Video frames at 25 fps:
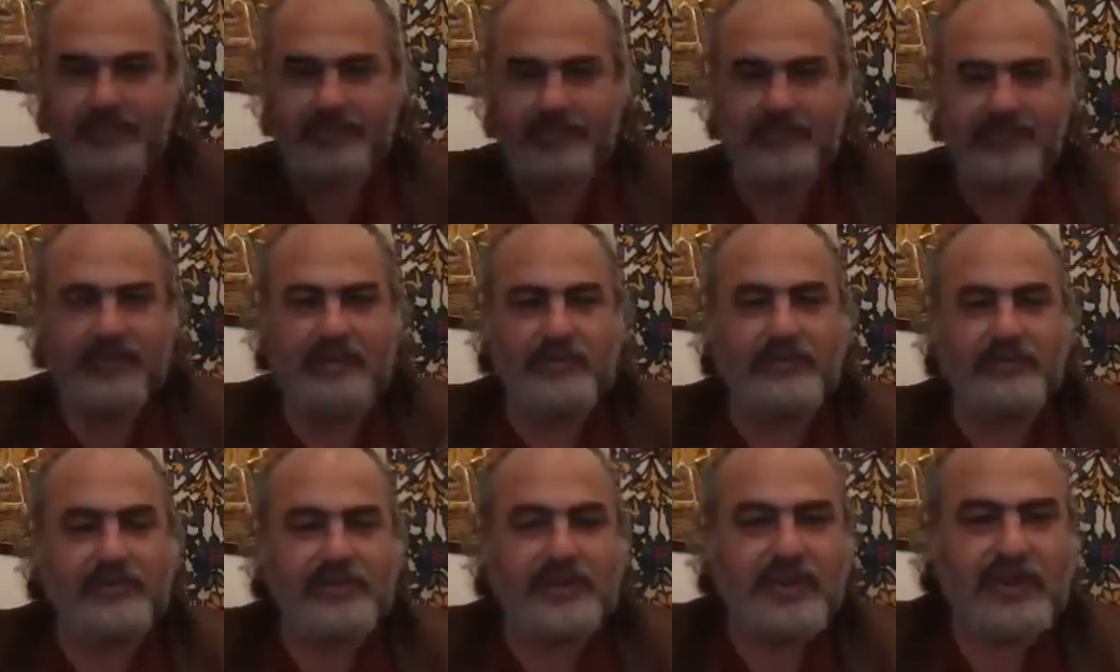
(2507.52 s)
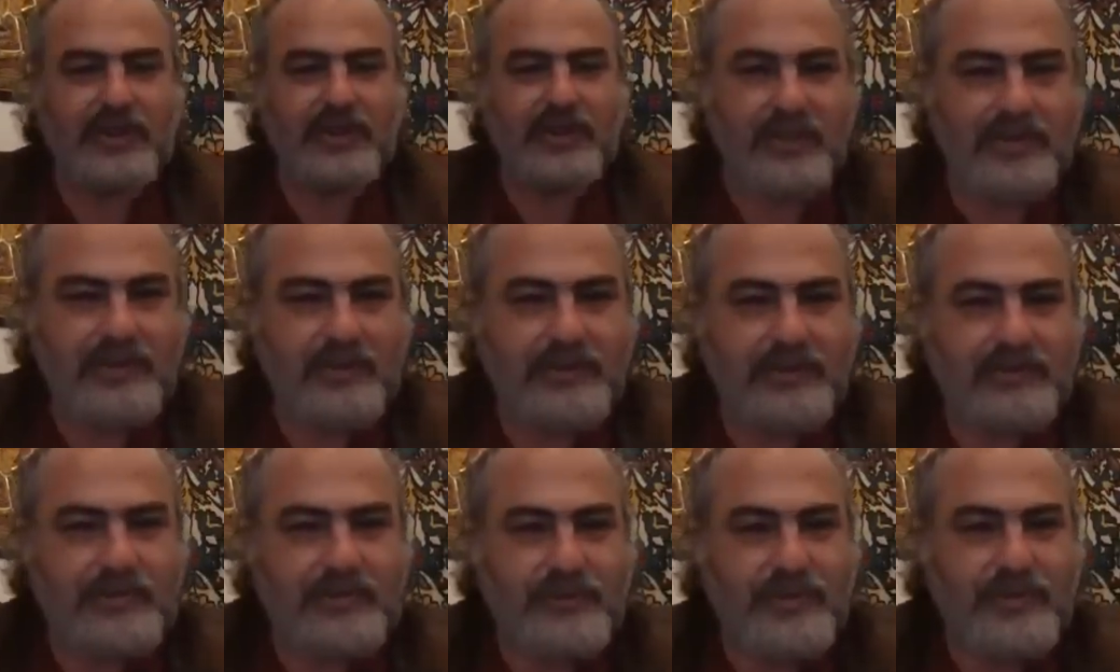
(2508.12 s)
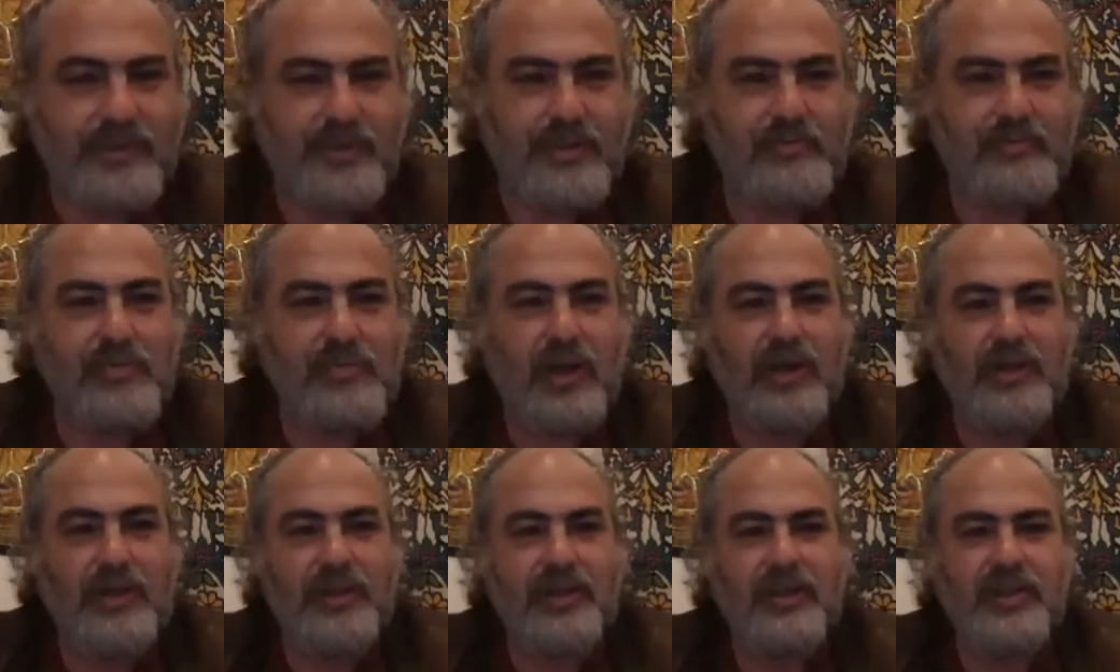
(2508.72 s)
kundalini through their
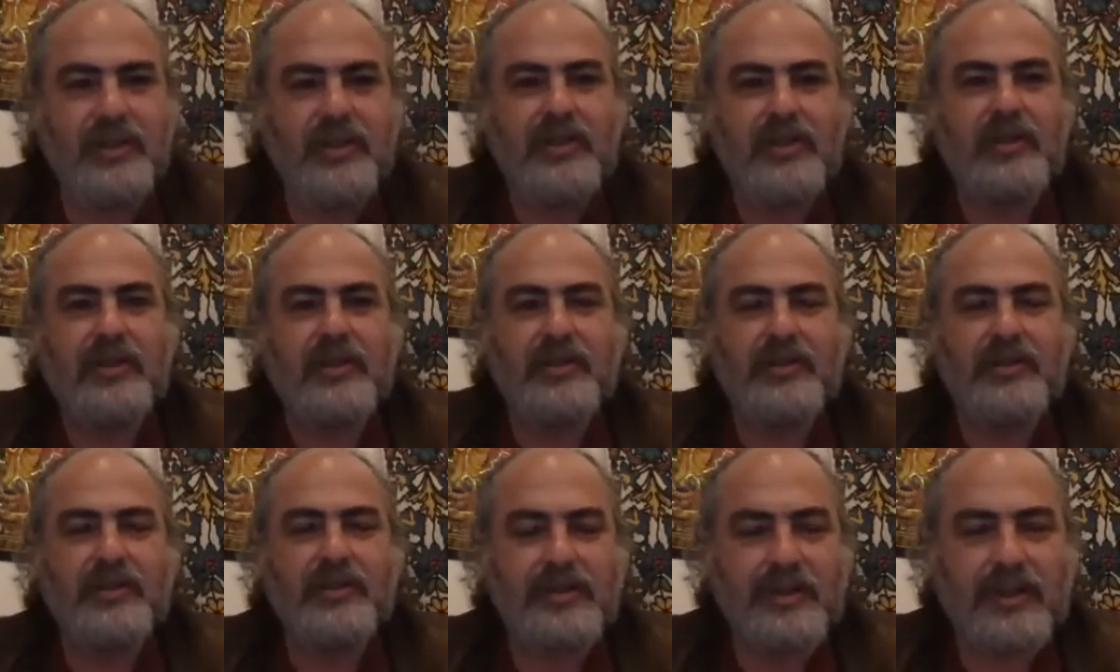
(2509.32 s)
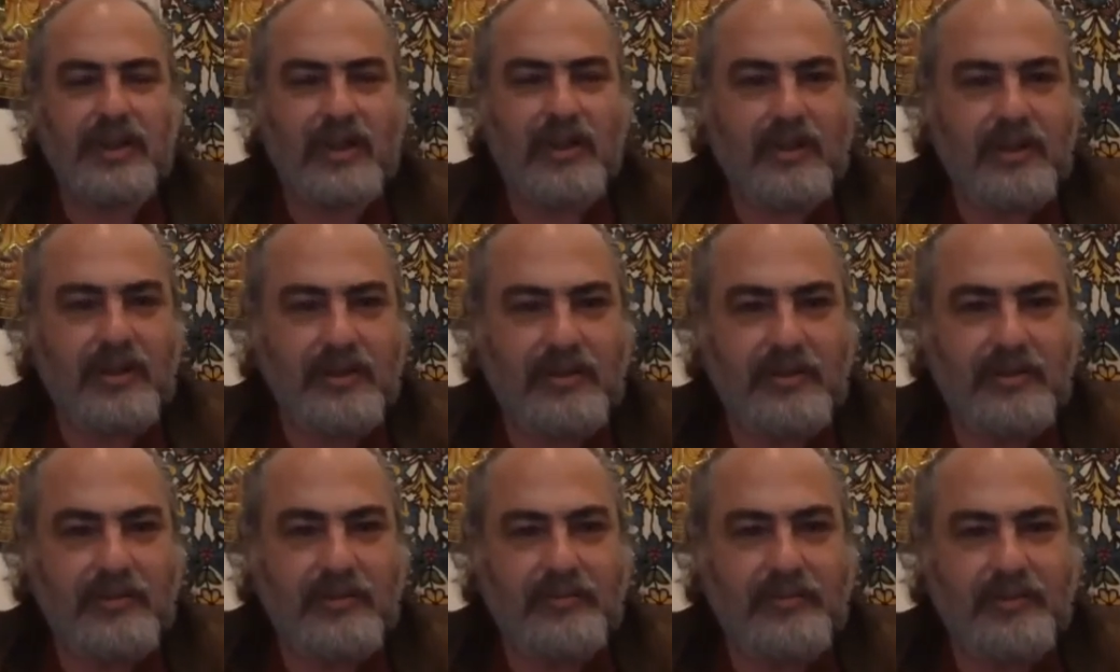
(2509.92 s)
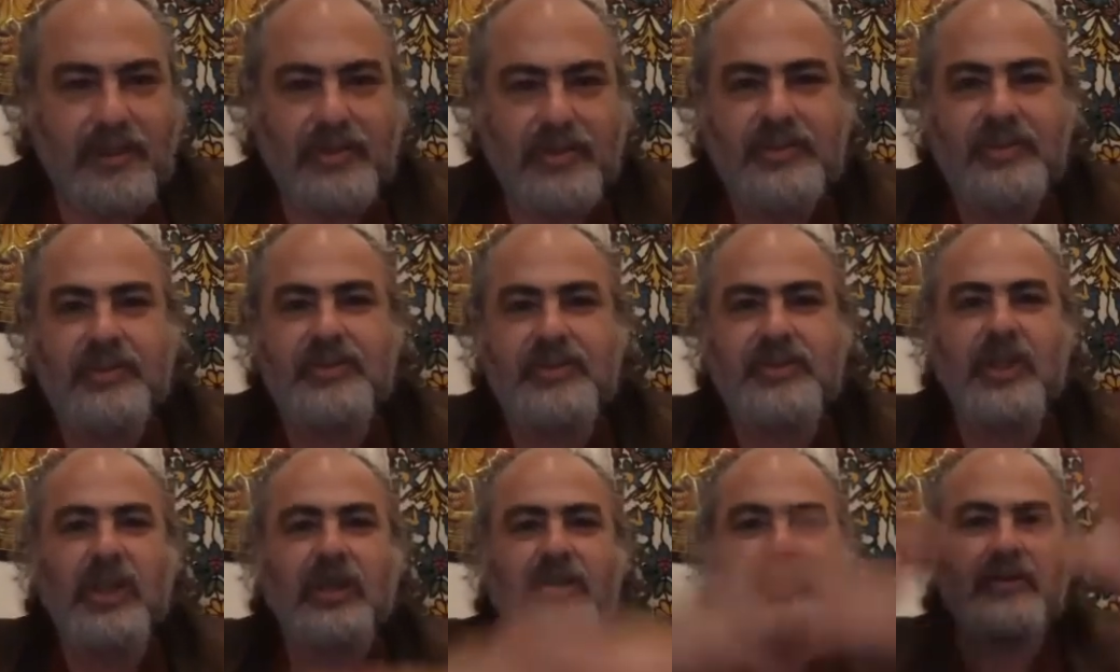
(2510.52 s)
body and not
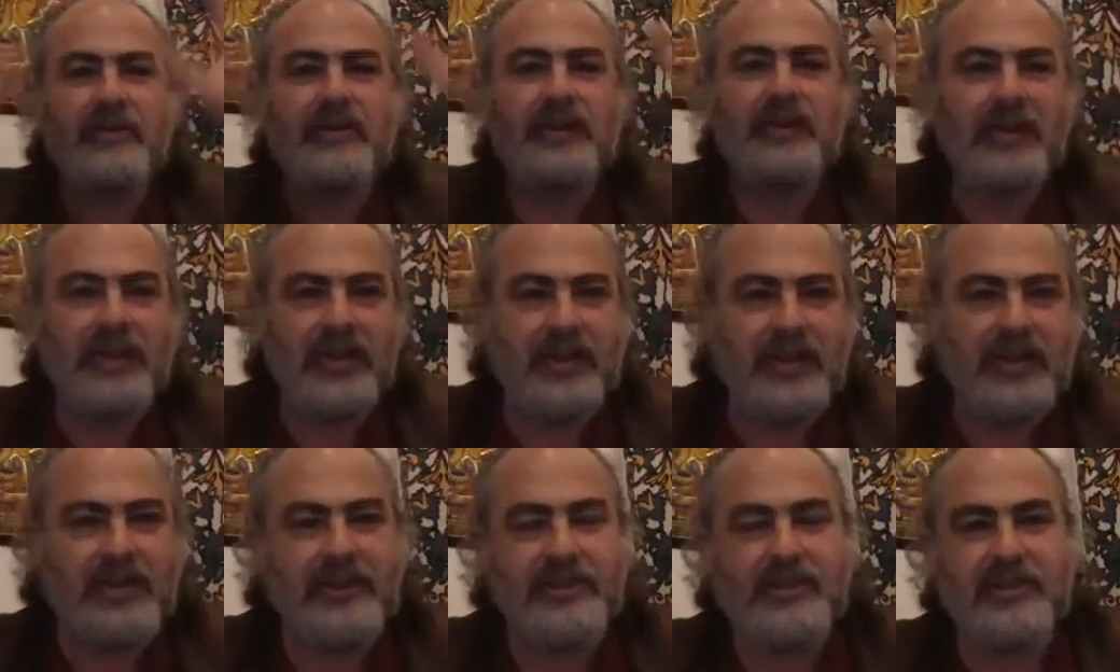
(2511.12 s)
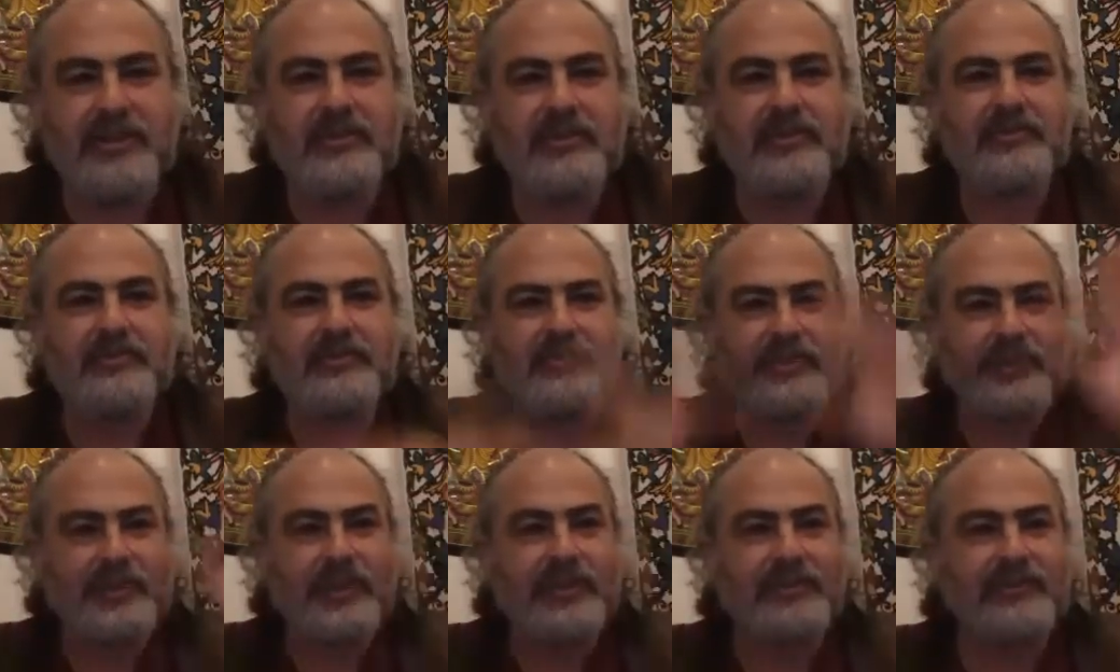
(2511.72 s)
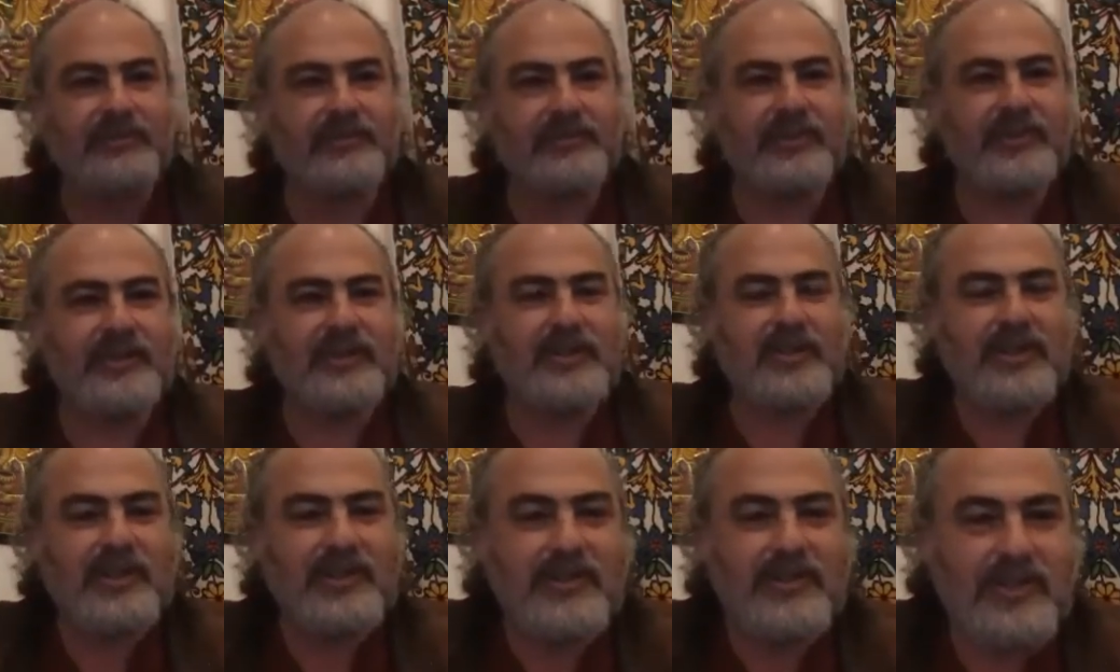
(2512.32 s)
ejaculate and whatever it
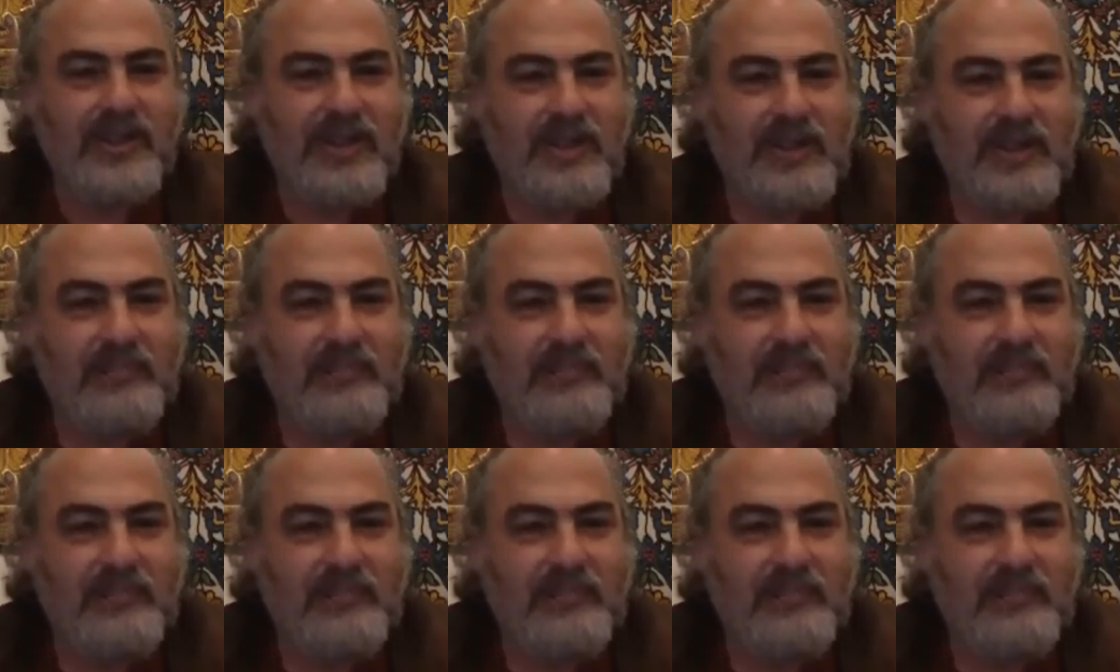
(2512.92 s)
is,